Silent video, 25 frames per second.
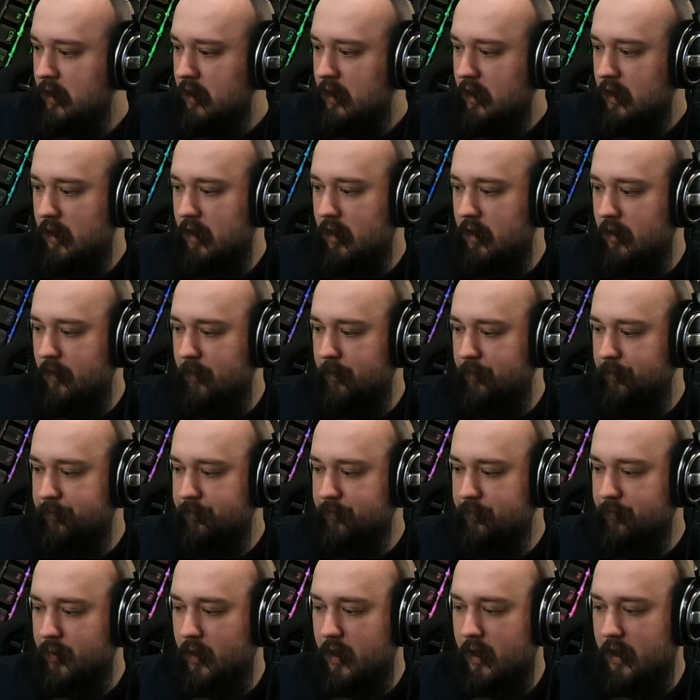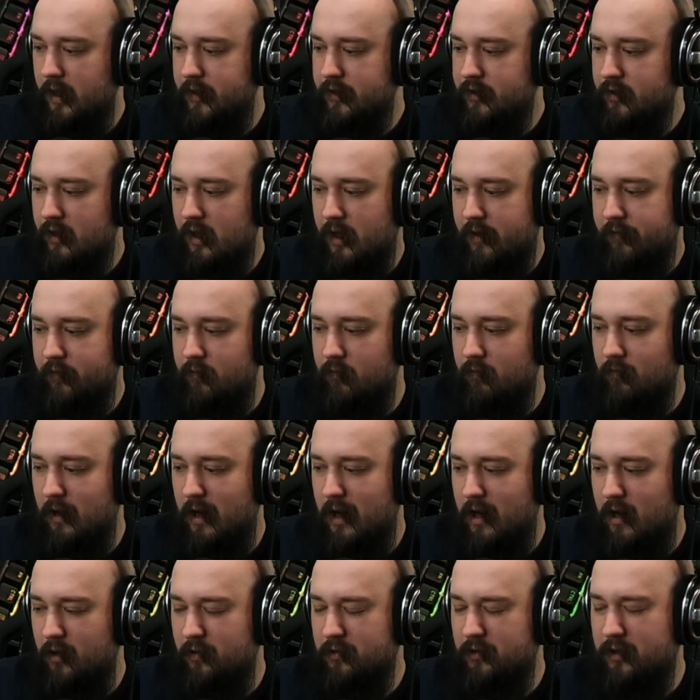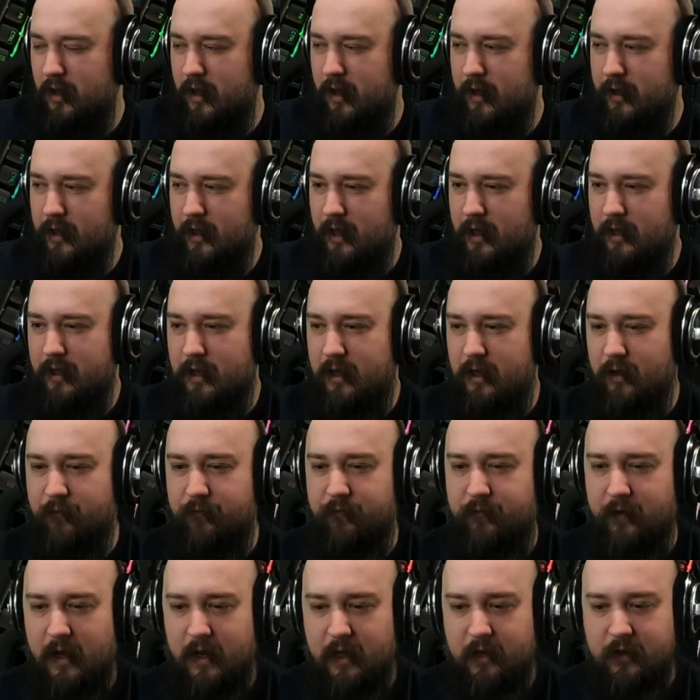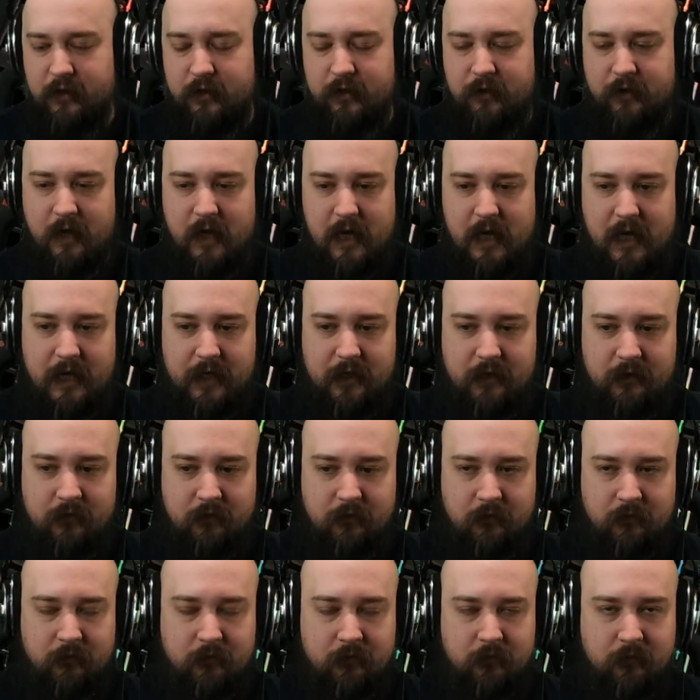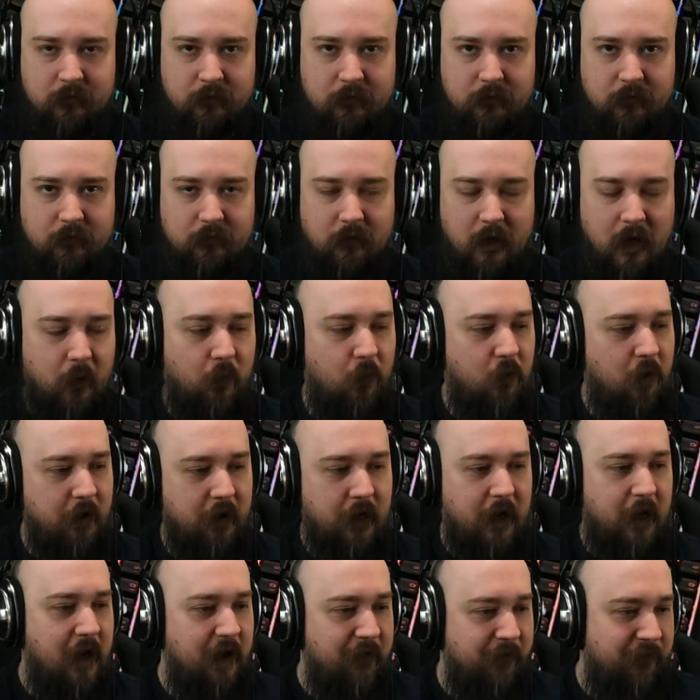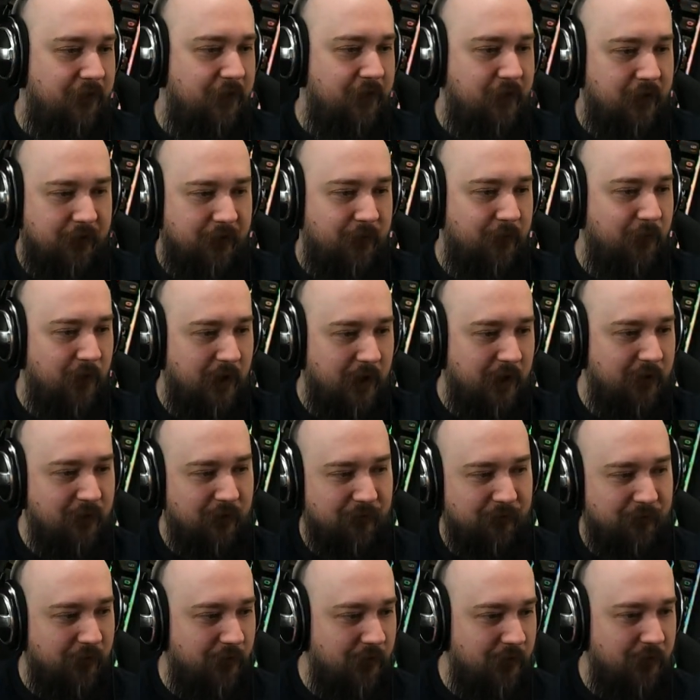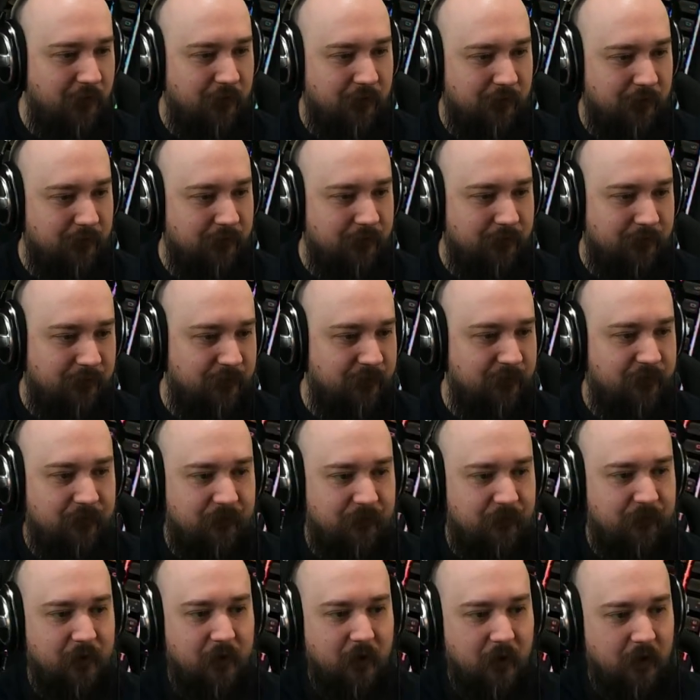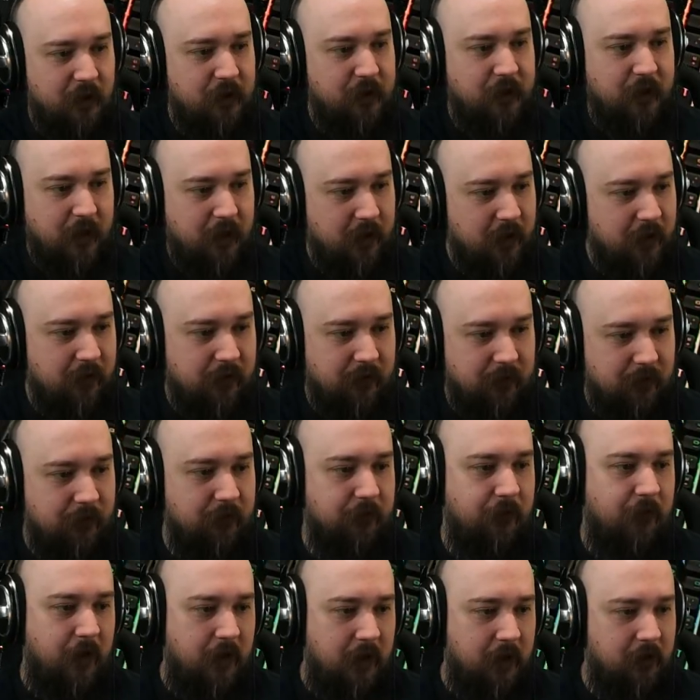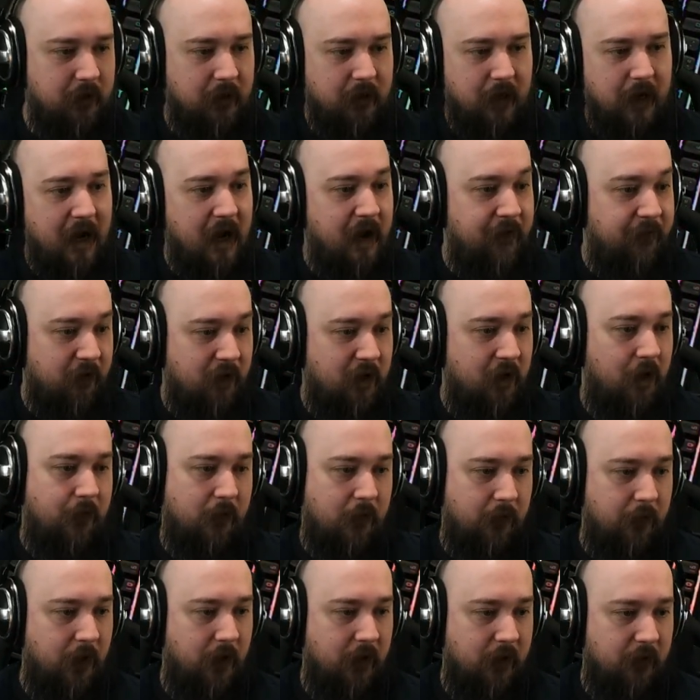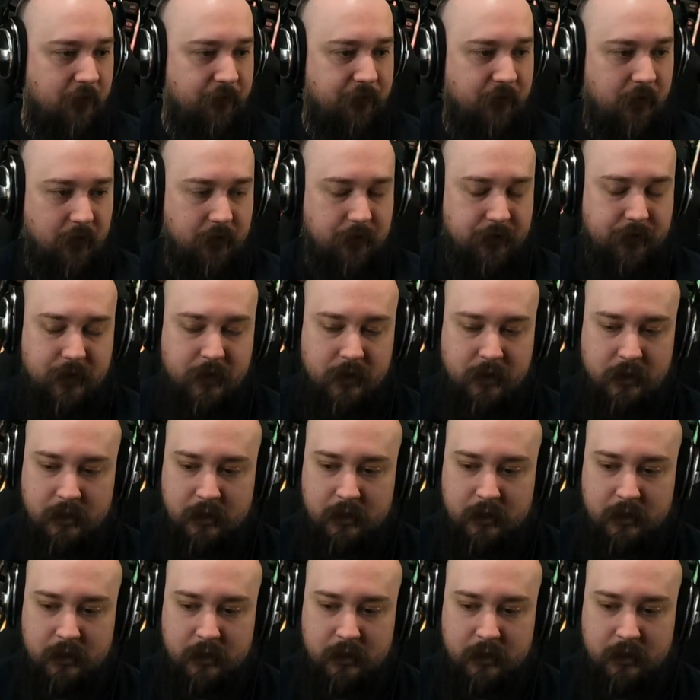But I still have it around, like in the event that I want to have another microphone plugged in, right? Like I have a couple microphones.